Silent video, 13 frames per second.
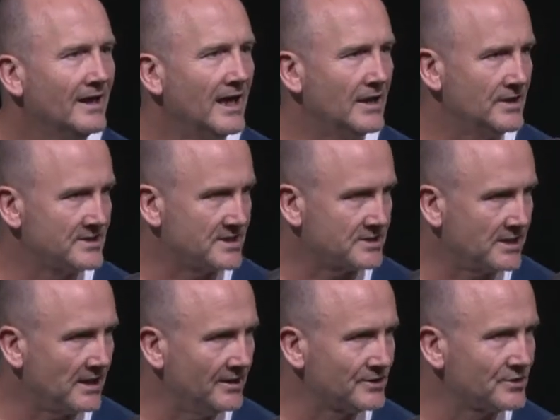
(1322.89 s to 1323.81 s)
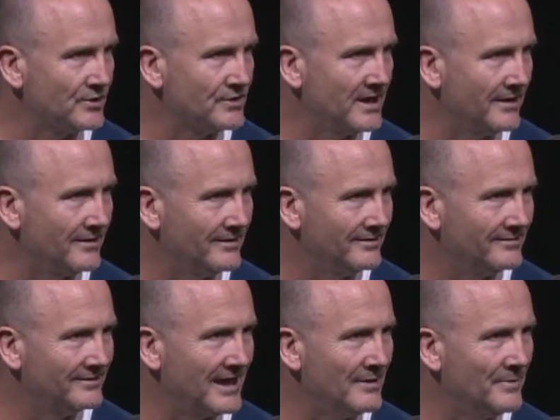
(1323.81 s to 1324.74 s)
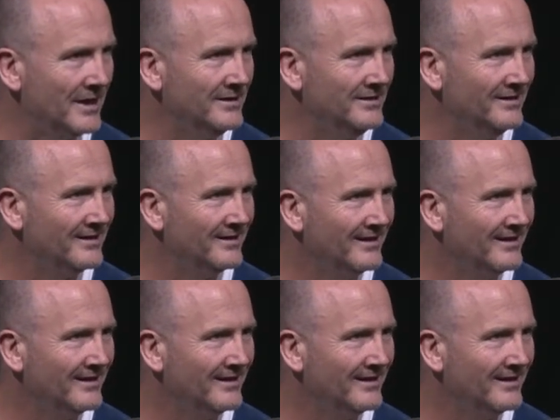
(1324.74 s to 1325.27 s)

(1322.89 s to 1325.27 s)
And there's a challenge on that. Amen?